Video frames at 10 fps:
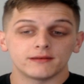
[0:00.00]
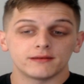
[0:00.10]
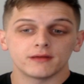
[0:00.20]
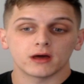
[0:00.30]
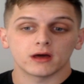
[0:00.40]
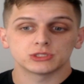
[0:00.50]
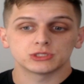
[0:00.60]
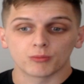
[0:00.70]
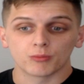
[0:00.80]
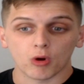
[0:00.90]
had
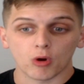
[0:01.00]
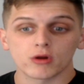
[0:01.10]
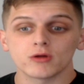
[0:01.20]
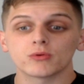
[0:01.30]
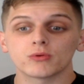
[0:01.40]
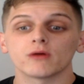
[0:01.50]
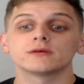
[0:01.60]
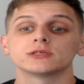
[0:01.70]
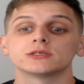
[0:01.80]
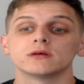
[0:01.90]
Super Mario
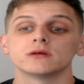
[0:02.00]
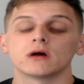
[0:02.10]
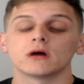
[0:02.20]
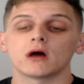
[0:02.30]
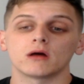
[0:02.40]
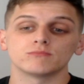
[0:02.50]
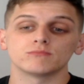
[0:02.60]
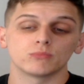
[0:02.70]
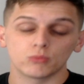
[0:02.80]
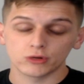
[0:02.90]
Brothers,
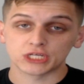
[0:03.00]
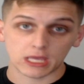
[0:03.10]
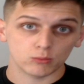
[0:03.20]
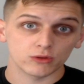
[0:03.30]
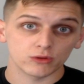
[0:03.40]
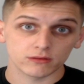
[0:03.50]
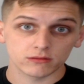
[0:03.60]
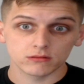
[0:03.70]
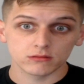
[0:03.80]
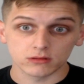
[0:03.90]
which came with
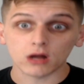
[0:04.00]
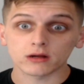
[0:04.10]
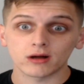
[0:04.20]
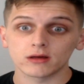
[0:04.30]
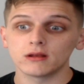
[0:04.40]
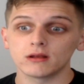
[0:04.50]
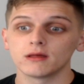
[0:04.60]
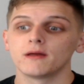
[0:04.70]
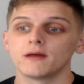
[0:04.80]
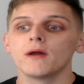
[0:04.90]
Duck Hunt,
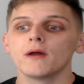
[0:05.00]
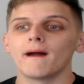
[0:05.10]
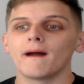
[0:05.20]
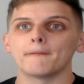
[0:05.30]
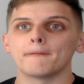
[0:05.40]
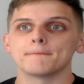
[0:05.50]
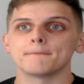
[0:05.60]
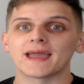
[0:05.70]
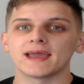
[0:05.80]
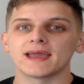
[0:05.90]

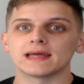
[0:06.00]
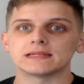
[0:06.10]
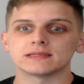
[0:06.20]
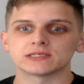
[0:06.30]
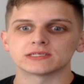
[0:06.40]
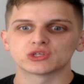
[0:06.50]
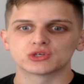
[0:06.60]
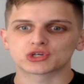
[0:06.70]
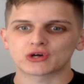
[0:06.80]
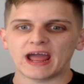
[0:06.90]
and this
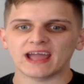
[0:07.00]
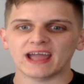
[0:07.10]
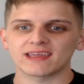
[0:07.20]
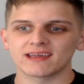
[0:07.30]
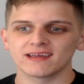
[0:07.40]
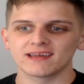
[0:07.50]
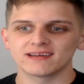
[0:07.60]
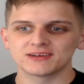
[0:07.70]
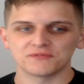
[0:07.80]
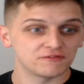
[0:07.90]
track
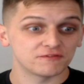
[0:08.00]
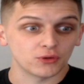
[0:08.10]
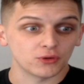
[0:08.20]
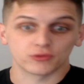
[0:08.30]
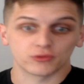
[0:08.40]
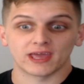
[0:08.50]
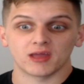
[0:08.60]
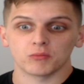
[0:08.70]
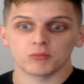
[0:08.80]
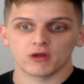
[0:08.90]
and field
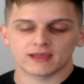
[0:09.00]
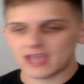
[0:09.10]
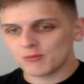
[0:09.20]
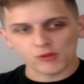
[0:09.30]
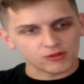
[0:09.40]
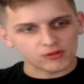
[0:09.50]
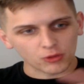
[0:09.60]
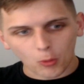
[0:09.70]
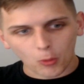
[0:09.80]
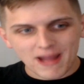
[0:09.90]
game. It came with a
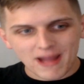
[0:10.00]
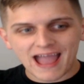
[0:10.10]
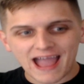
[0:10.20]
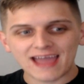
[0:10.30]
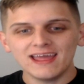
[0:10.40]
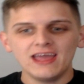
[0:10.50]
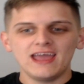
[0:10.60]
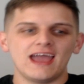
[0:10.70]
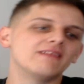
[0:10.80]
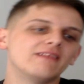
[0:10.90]
little mat,
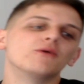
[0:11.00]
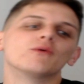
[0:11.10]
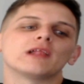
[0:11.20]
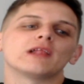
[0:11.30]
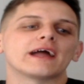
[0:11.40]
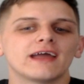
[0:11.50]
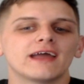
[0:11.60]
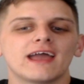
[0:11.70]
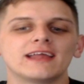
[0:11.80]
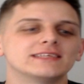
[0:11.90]
and you were like,
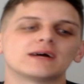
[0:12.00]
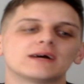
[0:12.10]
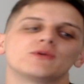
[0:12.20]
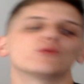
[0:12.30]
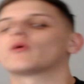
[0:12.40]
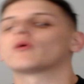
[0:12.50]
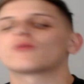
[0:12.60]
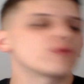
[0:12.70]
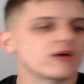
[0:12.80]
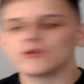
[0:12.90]
anytime you want
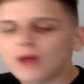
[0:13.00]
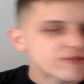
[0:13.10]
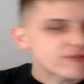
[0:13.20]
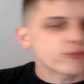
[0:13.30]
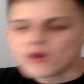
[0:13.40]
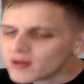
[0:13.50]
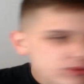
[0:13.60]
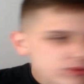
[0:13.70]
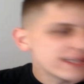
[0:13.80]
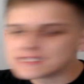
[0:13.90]
to run, you have to run
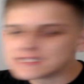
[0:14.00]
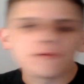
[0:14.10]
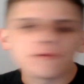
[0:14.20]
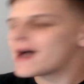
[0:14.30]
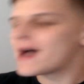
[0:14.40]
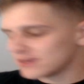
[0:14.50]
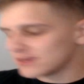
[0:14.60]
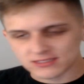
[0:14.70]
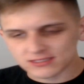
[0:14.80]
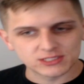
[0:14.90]
and place on the mat. And